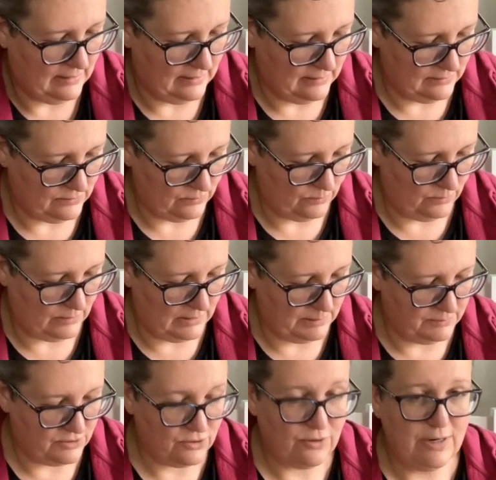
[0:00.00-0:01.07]
So I'm
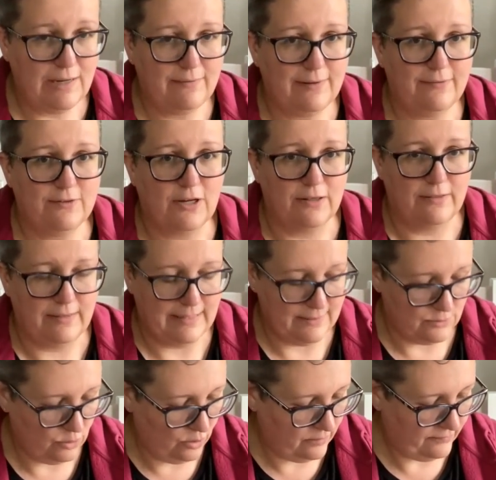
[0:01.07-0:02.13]
sorry if I've cut things
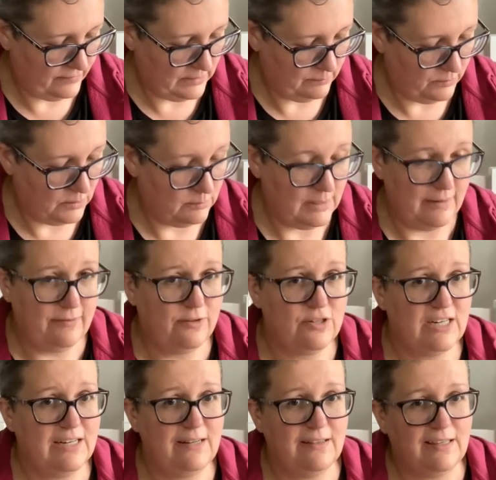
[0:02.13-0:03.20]
off at the bottom. If there's
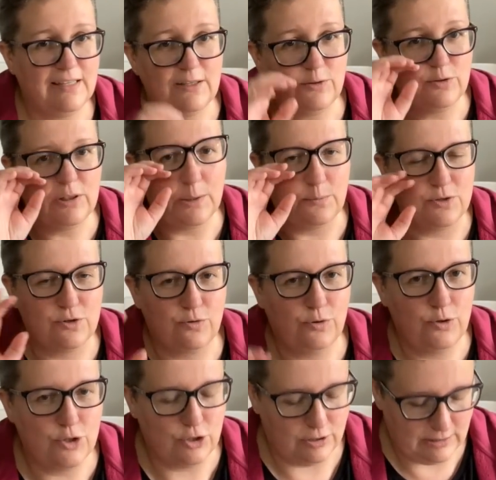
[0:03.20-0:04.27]
anything that was
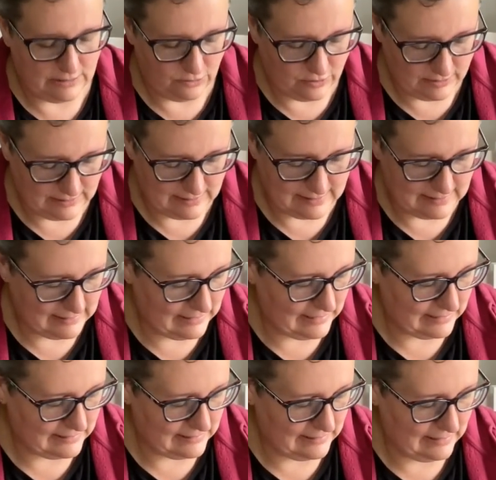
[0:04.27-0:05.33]
crucial and you didn't see
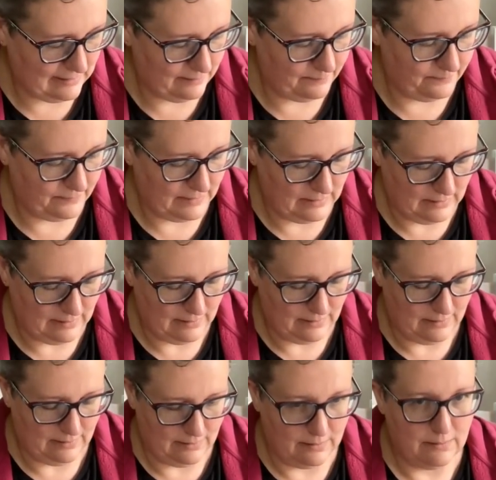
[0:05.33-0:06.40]
it,
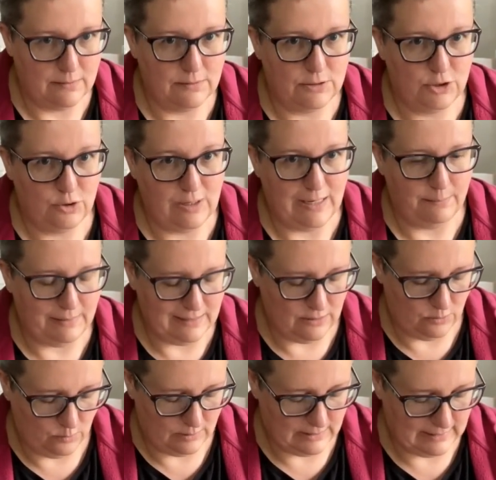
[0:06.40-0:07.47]
do let me
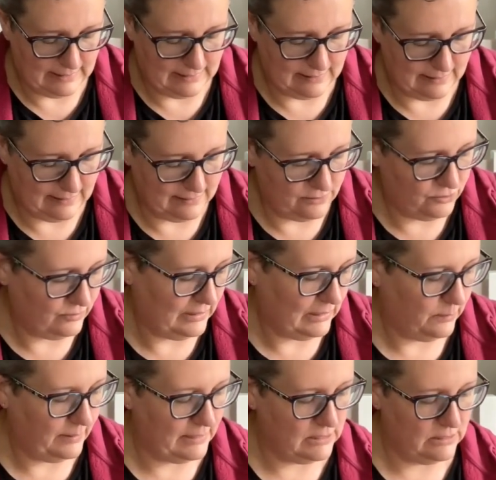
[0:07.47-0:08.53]
know and I can answer any
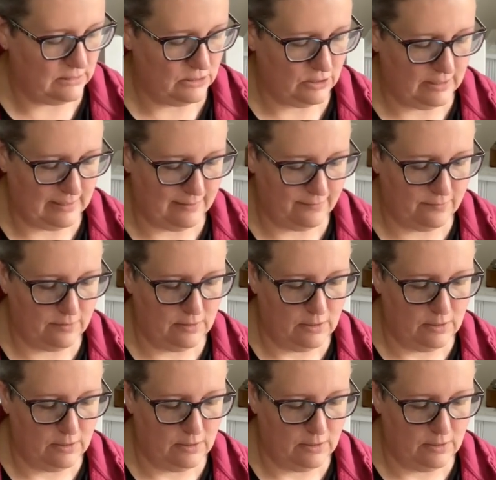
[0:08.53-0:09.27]
questions you have.